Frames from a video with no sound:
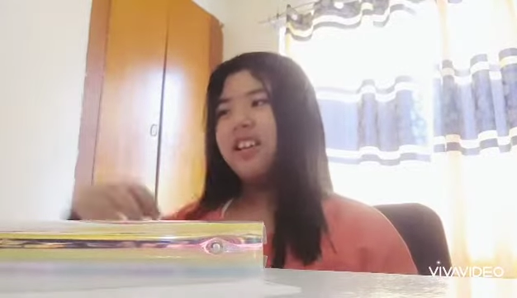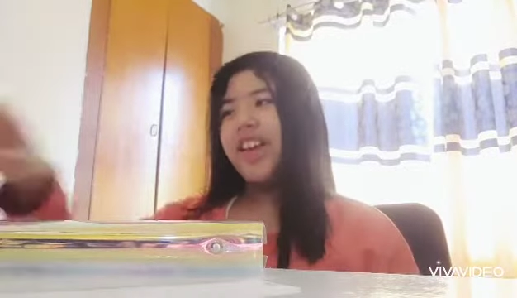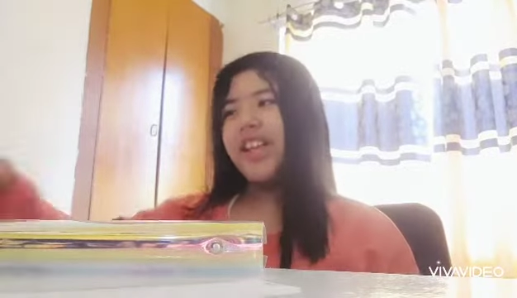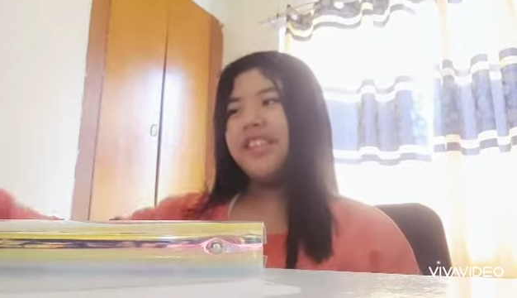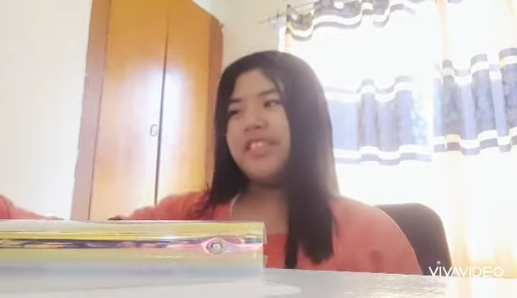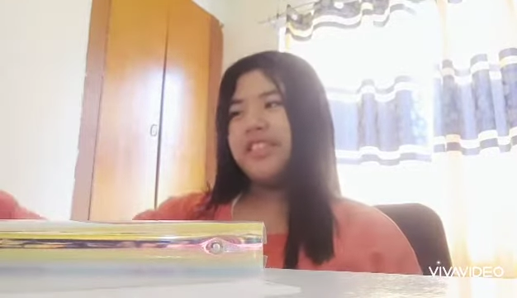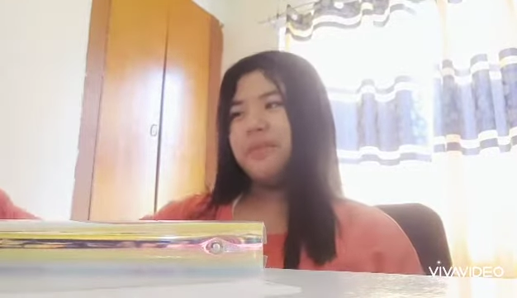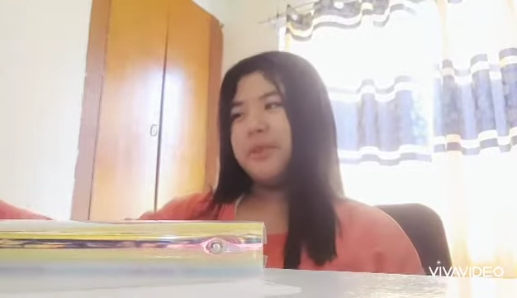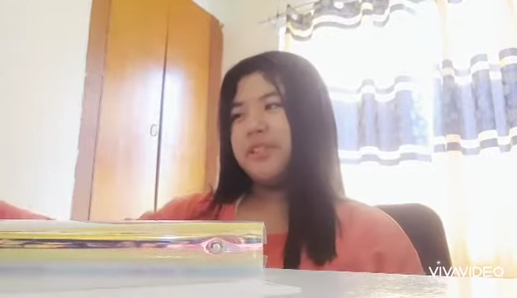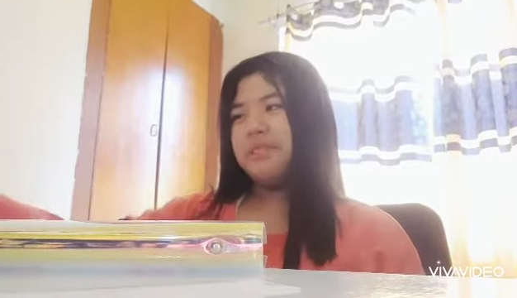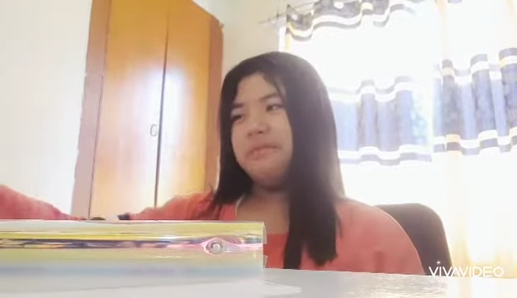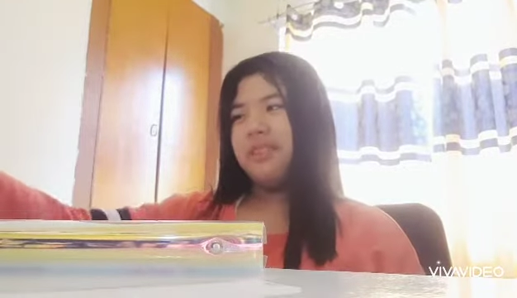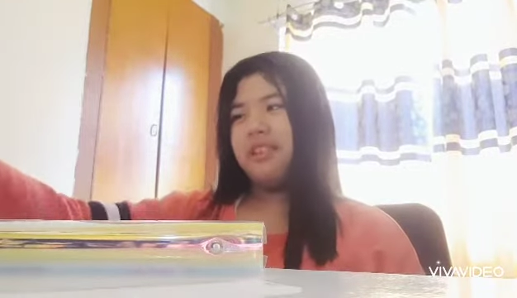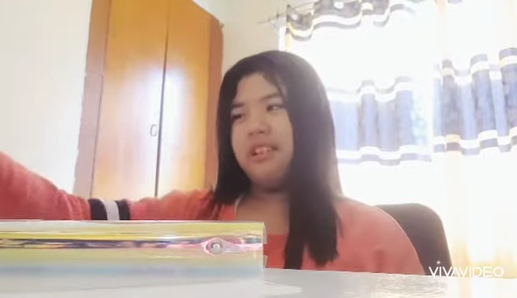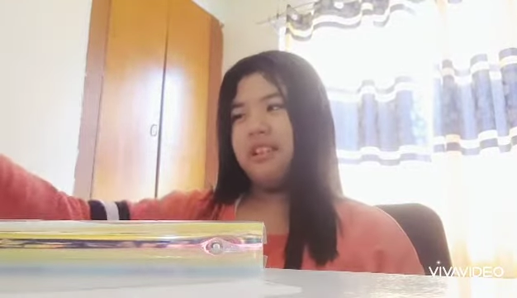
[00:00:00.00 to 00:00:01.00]
It's supposed to
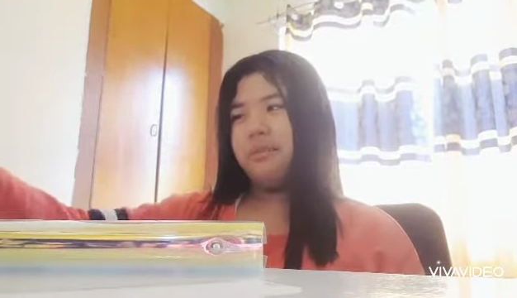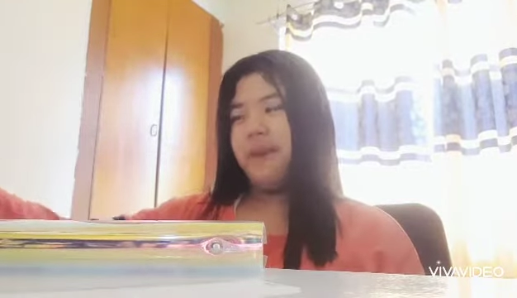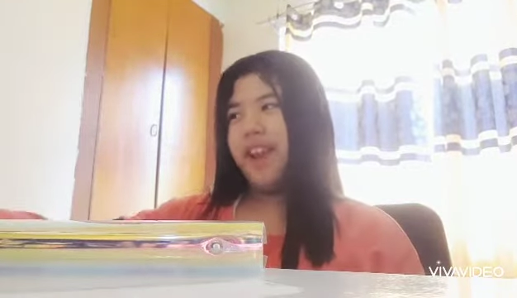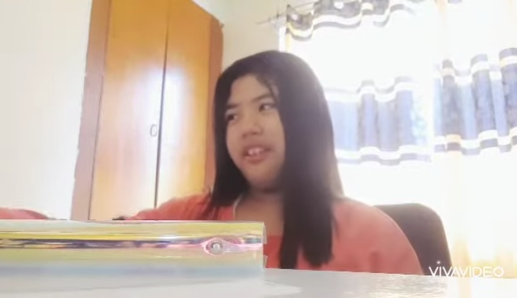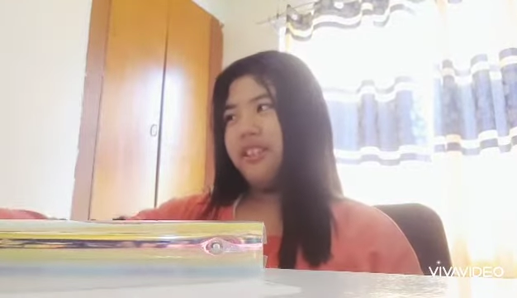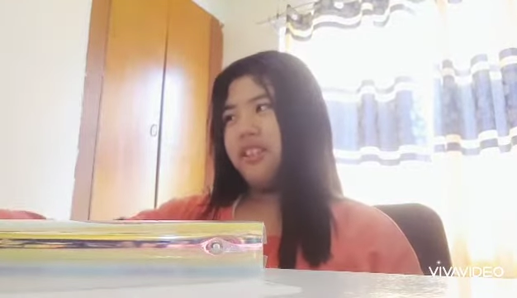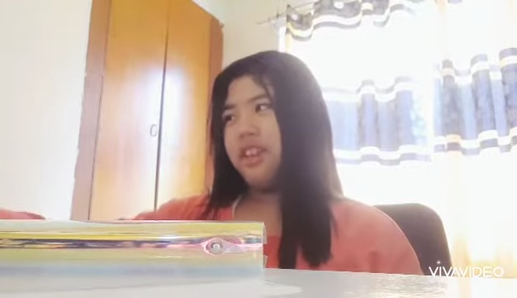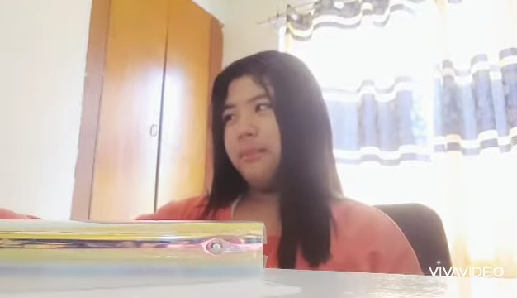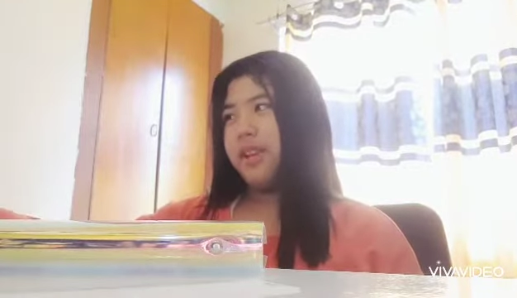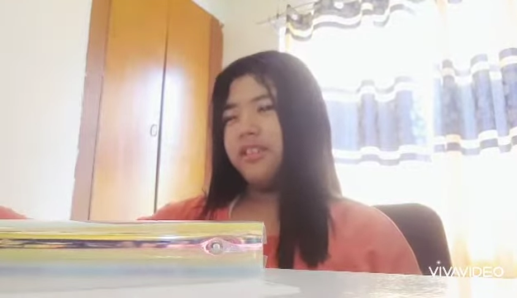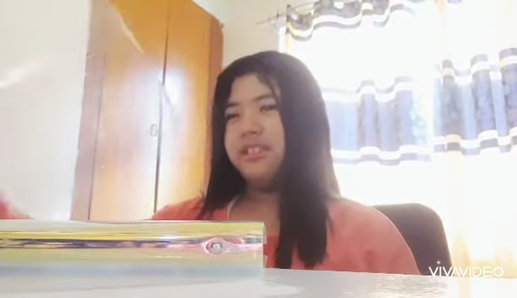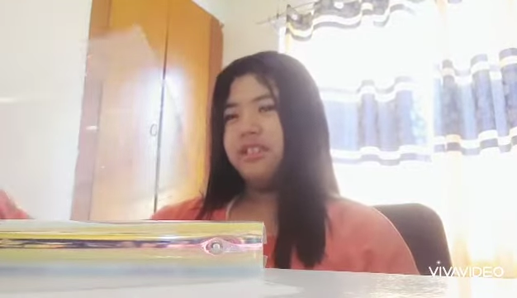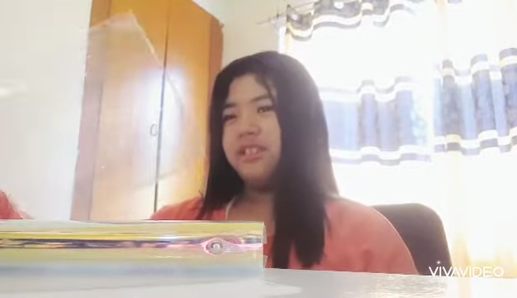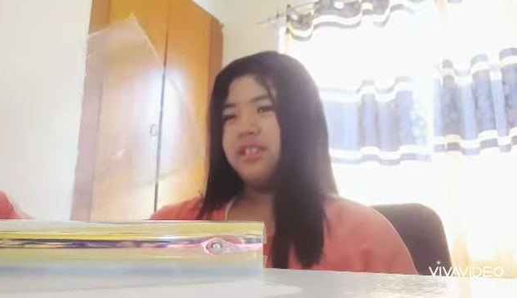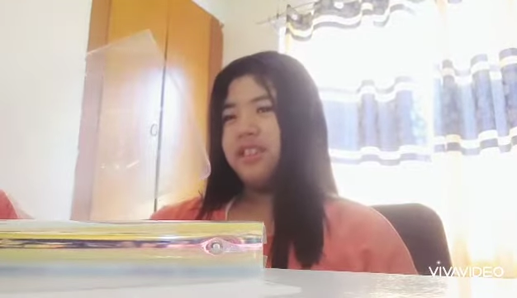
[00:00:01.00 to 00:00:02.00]
be the binder thing, but
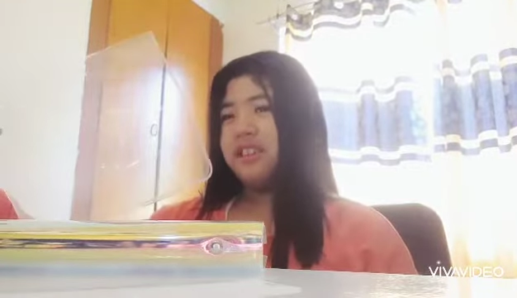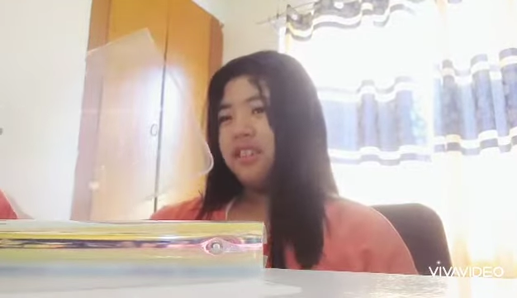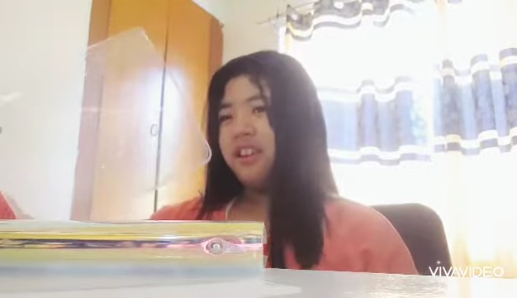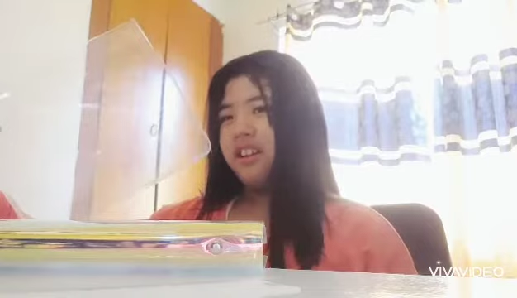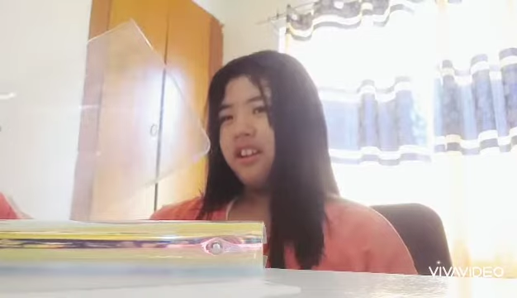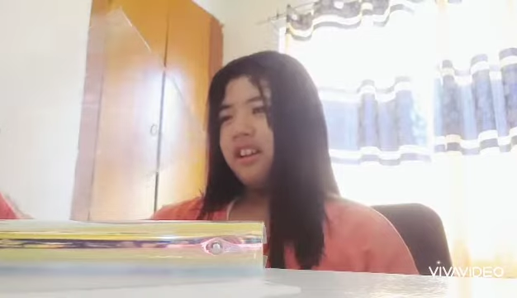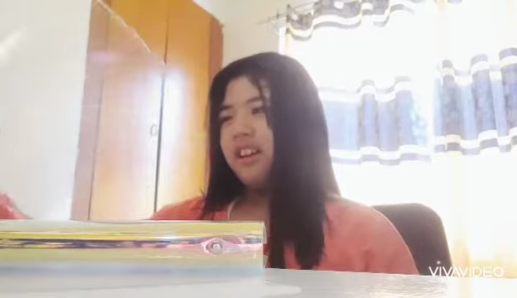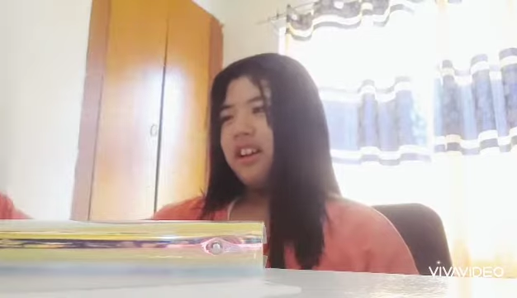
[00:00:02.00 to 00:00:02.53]
it's just this thing.